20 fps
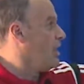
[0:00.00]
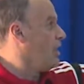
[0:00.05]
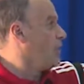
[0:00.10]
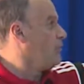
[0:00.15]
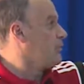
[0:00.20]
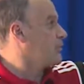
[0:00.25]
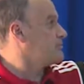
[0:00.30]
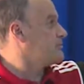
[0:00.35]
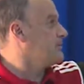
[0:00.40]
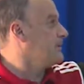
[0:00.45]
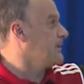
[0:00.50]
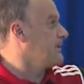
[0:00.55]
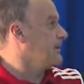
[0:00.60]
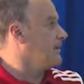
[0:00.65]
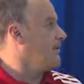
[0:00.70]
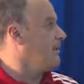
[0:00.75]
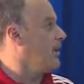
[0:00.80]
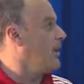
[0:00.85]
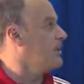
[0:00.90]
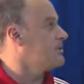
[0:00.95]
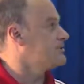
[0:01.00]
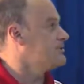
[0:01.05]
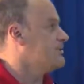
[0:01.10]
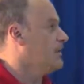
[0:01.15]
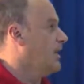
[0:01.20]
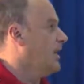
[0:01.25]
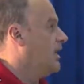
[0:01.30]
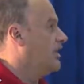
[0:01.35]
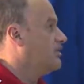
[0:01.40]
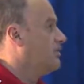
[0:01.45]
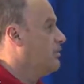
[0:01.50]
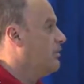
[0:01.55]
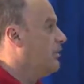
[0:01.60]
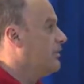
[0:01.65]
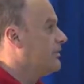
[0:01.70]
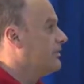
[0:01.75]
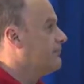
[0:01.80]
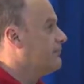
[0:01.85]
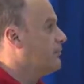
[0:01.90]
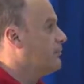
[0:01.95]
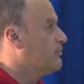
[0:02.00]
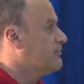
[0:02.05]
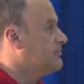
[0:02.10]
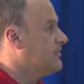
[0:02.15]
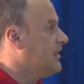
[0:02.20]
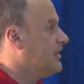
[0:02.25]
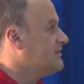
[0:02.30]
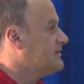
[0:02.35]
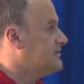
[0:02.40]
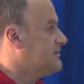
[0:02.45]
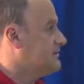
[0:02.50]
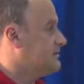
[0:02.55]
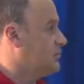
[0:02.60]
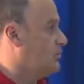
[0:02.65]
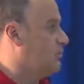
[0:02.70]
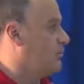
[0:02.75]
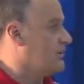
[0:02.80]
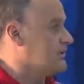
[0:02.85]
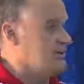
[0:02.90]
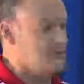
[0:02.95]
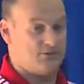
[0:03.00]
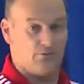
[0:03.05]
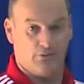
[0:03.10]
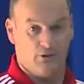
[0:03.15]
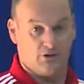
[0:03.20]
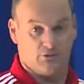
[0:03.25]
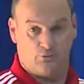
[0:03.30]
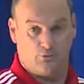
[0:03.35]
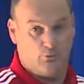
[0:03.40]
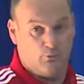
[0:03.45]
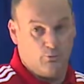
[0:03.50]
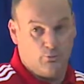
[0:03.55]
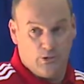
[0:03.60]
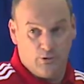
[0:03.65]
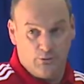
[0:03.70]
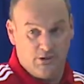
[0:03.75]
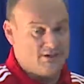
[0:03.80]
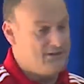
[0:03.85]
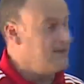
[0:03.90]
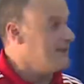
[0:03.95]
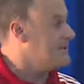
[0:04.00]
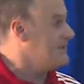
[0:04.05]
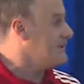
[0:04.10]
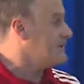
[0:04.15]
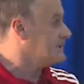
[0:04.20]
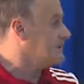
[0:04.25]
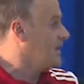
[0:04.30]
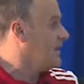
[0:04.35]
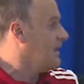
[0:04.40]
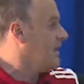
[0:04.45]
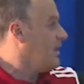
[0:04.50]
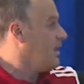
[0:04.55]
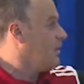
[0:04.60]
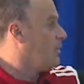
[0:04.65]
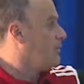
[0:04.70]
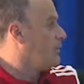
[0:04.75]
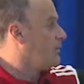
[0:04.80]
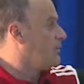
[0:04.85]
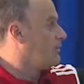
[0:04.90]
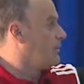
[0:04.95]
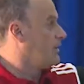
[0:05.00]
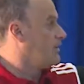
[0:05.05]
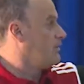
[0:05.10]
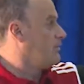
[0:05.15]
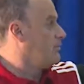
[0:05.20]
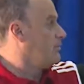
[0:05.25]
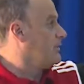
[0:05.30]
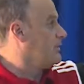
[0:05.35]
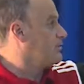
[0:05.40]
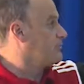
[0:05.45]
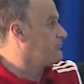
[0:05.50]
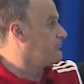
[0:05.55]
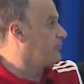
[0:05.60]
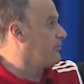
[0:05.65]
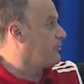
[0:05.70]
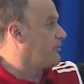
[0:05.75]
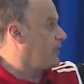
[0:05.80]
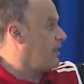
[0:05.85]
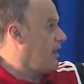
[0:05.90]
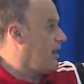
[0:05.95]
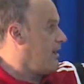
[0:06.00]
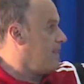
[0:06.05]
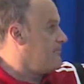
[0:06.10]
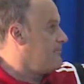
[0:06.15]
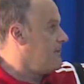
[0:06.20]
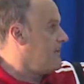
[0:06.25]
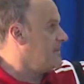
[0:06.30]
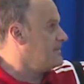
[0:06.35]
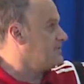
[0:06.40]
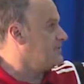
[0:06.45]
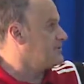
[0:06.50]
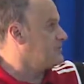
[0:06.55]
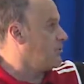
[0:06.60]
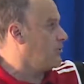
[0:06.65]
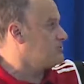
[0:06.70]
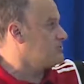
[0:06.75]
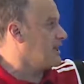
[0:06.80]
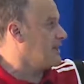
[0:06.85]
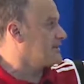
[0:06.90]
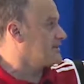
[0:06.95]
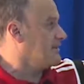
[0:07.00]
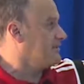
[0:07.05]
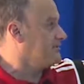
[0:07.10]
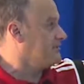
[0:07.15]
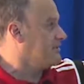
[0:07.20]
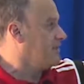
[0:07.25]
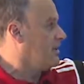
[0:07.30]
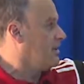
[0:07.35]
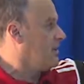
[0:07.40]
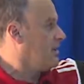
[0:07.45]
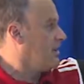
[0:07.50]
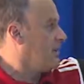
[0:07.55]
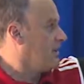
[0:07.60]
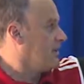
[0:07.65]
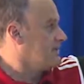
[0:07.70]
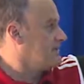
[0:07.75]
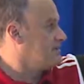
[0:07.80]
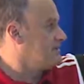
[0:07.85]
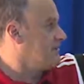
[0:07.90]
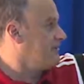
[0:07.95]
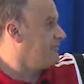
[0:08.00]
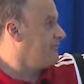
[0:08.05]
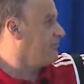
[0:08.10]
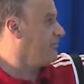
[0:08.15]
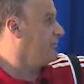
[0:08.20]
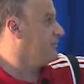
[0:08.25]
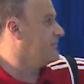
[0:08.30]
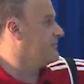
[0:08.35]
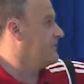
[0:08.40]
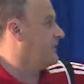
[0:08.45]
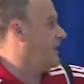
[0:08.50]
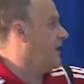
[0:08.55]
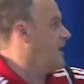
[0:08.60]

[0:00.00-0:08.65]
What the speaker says: we are speaking about the learning process. So what we did is we looked for basics objectives in the different